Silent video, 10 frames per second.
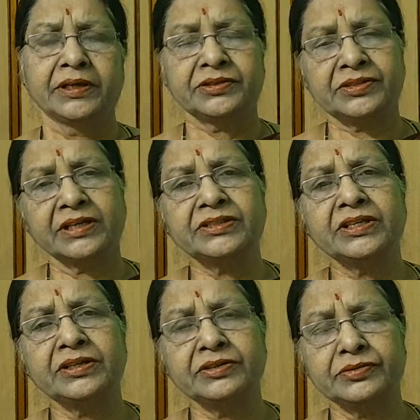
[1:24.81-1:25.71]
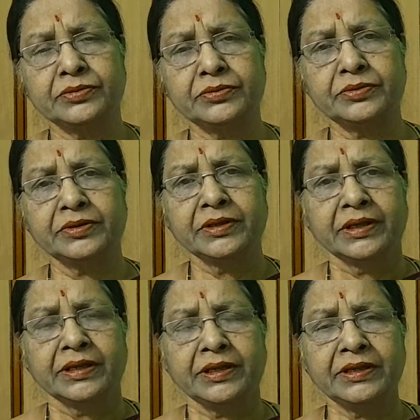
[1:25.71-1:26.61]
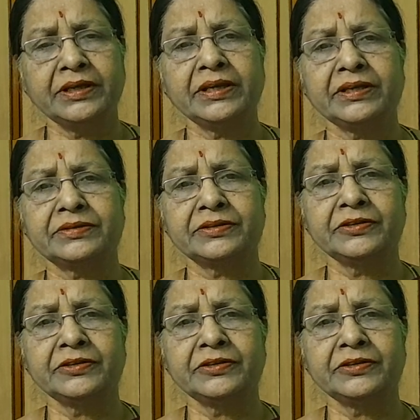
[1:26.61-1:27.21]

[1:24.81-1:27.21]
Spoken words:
Structure is good. In case